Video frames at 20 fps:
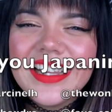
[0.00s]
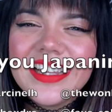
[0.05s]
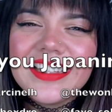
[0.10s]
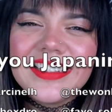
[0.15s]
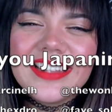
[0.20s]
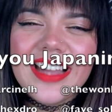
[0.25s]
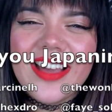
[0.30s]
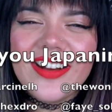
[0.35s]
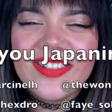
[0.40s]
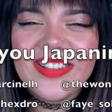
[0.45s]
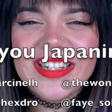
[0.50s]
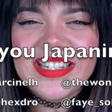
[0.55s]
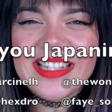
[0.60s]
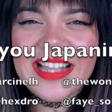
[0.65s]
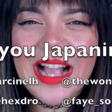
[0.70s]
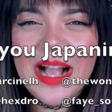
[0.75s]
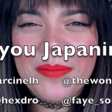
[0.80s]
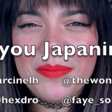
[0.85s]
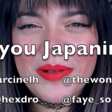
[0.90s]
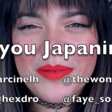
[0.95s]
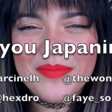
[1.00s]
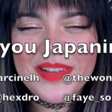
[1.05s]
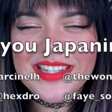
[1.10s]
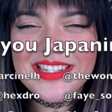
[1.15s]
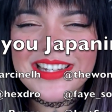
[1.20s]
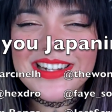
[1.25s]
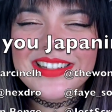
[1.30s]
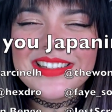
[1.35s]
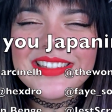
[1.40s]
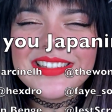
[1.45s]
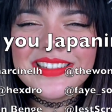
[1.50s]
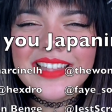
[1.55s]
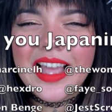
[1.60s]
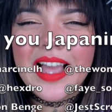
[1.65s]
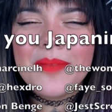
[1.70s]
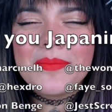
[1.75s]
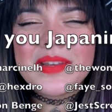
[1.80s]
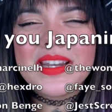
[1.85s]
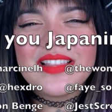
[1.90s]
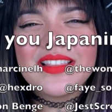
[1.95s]
Not only does it help out my channel a
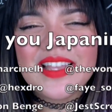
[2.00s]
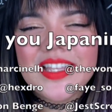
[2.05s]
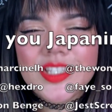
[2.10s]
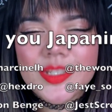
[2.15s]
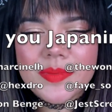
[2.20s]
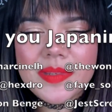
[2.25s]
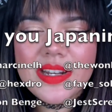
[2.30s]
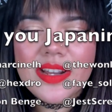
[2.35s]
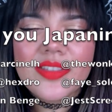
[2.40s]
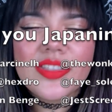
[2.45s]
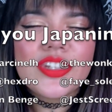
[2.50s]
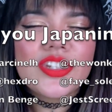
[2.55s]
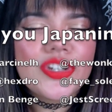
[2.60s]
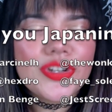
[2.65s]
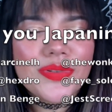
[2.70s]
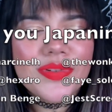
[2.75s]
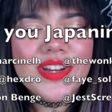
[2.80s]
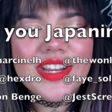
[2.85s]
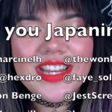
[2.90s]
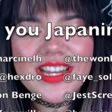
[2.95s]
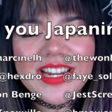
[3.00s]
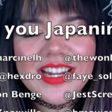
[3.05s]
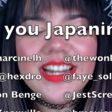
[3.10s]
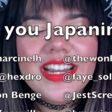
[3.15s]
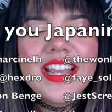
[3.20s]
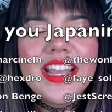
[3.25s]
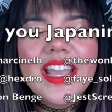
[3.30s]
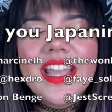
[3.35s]
lot, but it lets me know that you were here.